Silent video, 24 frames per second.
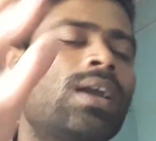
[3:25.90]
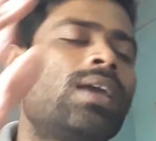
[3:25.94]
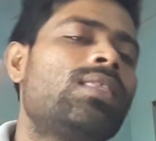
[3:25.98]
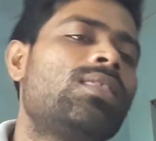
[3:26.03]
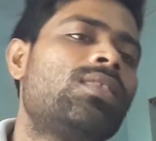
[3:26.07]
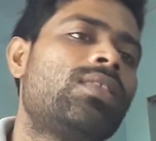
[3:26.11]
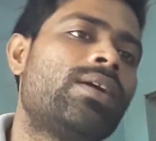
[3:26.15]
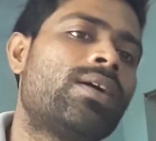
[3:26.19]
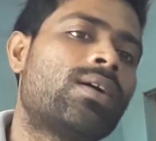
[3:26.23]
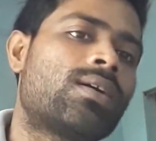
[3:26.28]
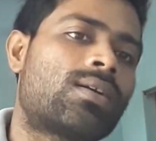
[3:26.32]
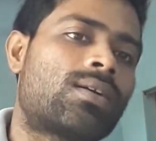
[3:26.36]

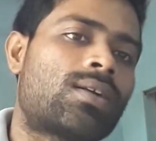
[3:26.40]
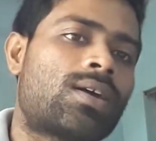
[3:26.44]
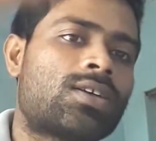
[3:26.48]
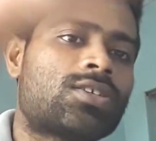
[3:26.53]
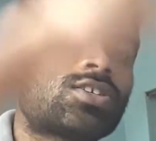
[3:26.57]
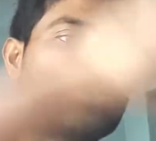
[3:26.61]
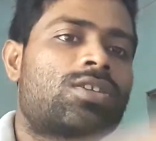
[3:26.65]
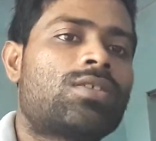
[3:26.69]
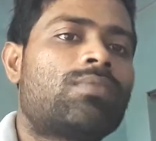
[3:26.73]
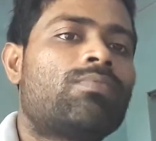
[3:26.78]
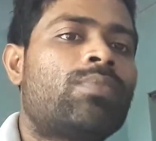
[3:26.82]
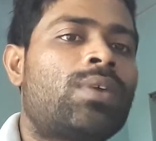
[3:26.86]
they are
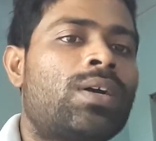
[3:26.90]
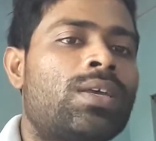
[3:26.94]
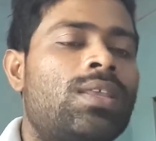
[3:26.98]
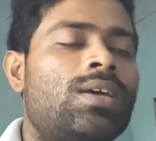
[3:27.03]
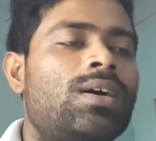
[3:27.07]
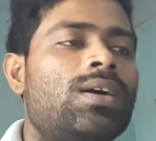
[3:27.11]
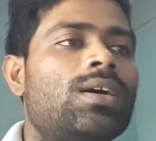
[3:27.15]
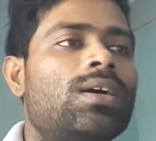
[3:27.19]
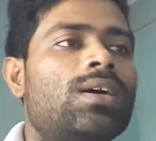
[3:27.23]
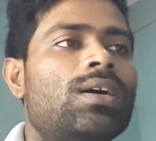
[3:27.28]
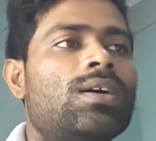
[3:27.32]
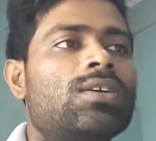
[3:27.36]
crushed by the
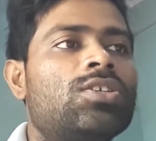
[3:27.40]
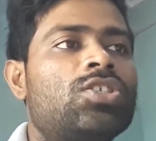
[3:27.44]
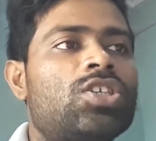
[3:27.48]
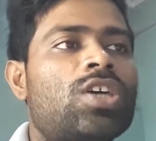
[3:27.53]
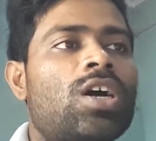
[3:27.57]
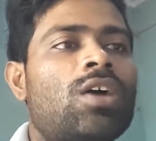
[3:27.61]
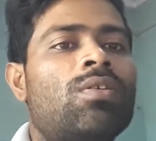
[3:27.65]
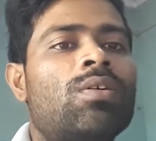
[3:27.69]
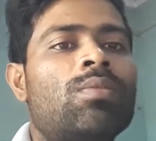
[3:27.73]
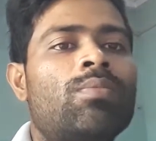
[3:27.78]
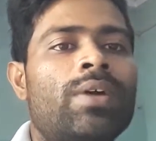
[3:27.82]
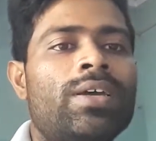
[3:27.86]

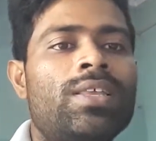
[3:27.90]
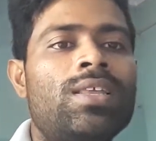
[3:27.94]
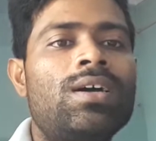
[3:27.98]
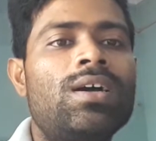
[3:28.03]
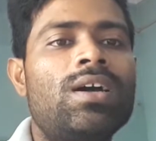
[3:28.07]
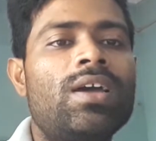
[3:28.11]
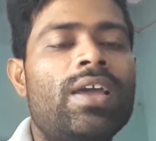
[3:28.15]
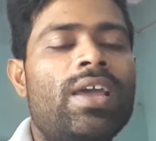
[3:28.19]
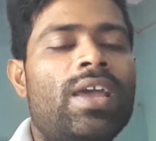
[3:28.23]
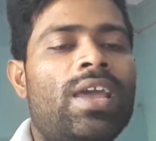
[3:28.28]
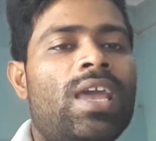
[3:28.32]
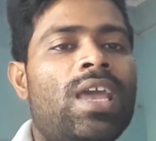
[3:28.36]
shower, by the
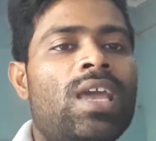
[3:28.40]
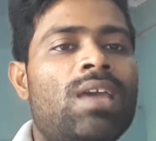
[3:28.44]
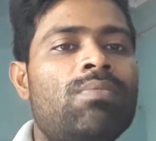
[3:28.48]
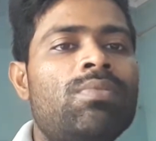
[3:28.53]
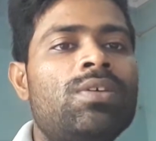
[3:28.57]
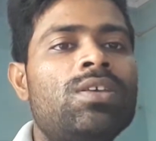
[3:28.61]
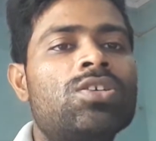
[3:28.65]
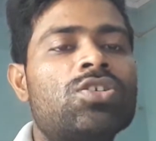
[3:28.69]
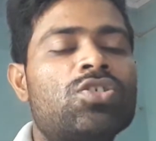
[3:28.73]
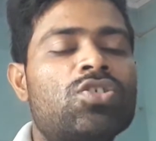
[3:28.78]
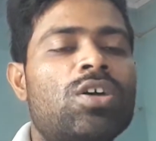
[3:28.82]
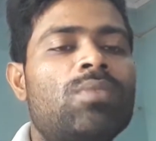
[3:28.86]
heavy
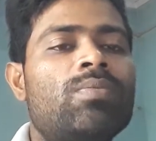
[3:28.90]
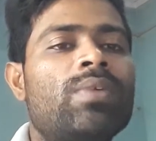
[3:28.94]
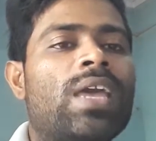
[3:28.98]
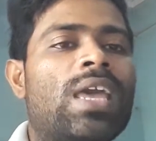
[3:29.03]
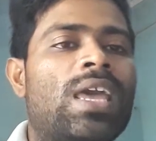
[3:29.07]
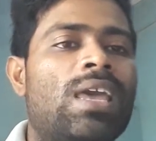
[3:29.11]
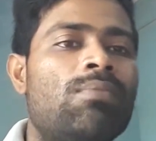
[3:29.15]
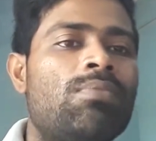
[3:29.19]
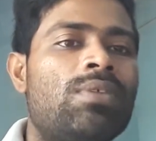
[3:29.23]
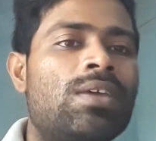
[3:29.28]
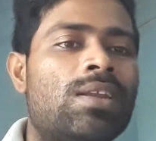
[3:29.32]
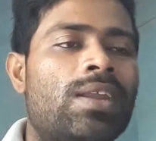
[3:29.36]
storm,
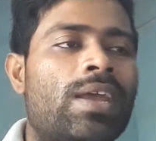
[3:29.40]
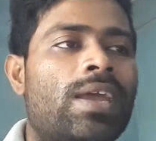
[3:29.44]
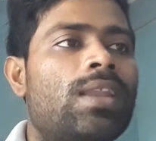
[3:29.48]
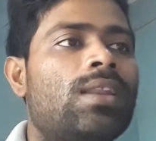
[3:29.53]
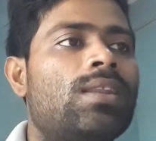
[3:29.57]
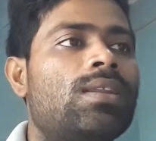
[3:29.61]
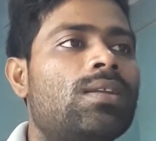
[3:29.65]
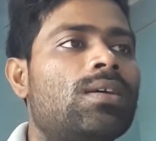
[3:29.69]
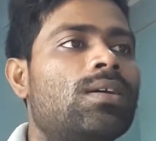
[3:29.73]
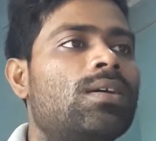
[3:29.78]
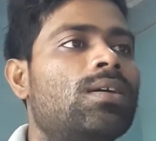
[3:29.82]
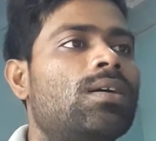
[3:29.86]
heavy rain.
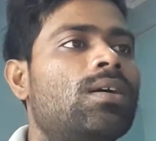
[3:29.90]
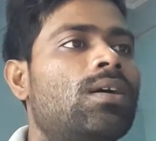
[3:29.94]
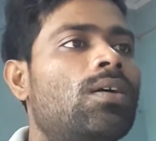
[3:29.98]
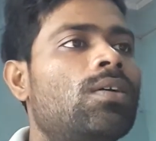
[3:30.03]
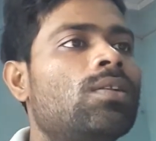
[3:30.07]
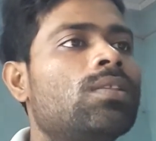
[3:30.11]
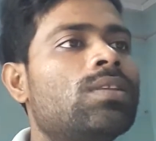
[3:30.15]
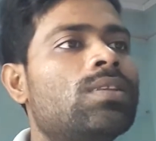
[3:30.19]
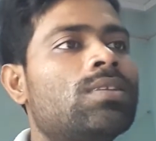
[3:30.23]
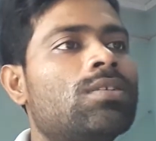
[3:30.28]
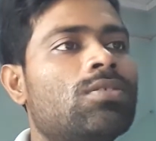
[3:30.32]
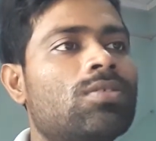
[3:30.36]

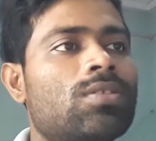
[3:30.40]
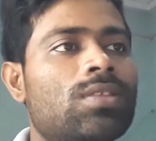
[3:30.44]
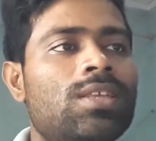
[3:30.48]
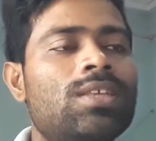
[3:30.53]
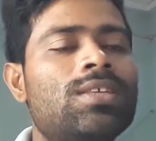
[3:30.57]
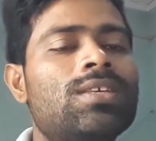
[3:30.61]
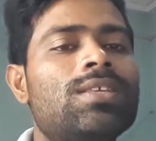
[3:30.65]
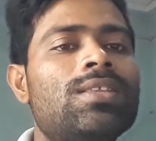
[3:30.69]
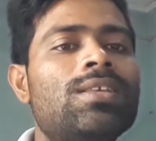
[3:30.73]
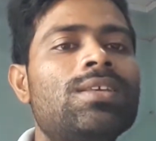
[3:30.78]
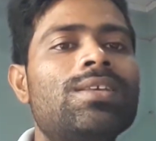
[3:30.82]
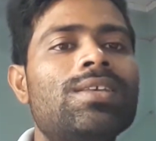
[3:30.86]
Also, this
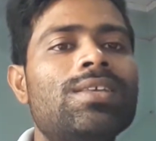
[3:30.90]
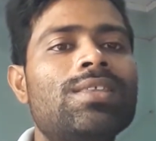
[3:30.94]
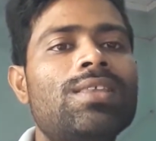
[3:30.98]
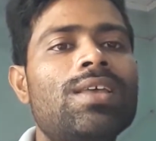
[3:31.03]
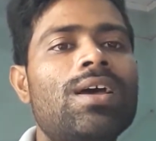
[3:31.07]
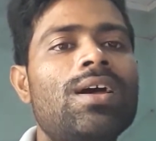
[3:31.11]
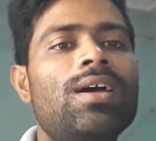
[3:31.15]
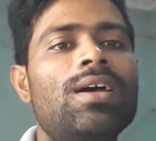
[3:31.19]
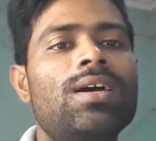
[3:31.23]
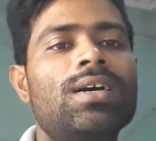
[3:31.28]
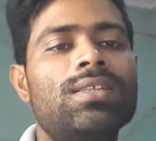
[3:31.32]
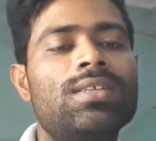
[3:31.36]

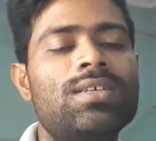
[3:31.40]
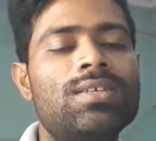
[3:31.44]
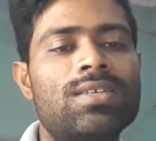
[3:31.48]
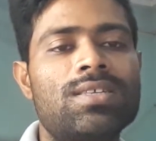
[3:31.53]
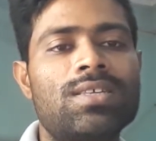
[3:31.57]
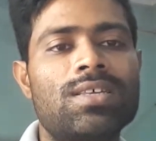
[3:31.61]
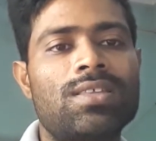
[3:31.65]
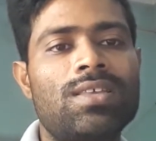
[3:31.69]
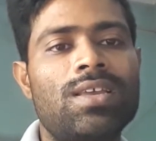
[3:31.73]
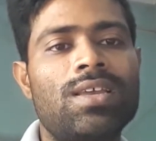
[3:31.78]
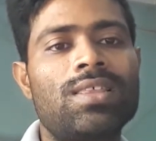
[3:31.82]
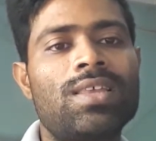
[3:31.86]
is the
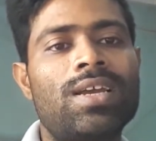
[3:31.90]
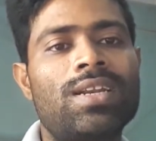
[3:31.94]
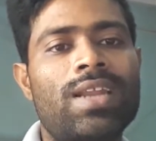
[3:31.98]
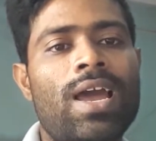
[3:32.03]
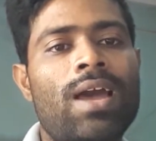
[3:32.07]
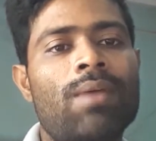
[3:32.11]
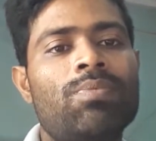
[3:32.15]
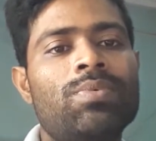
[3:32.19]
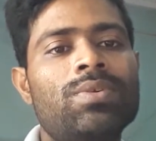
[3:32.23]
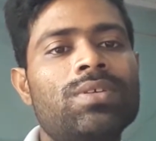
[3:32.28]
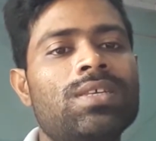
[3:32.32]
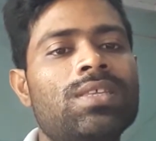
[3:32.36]
thing that
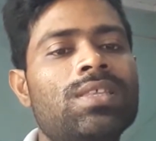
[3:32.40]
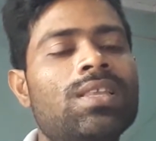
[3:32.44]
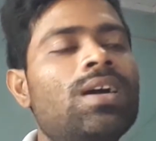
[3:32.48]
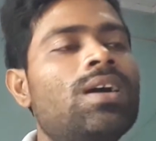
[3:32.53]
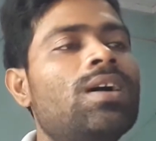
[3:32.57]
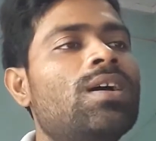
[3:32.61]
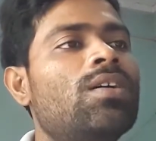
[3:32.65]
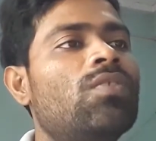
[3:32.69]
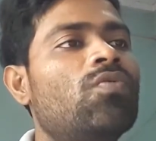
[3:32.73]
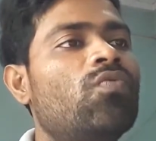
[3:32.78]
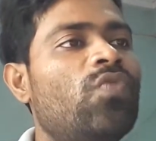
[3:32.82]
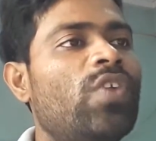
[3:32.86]
happens in the
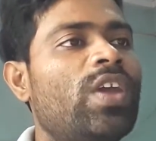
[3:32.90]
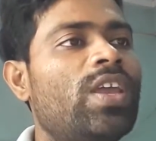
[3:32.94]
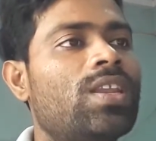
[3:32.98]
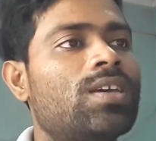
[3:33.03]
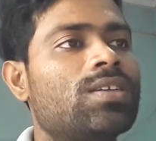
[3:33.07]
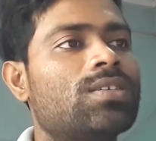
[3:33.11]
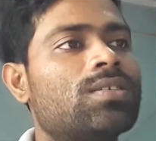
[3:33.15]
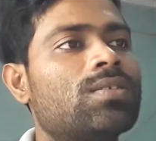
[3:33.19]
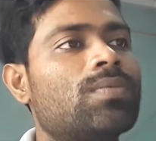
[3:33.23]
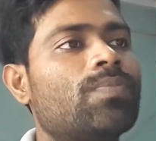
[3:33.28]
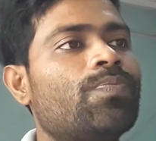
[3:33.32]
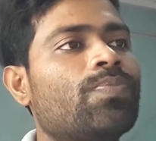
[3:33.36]
Venus.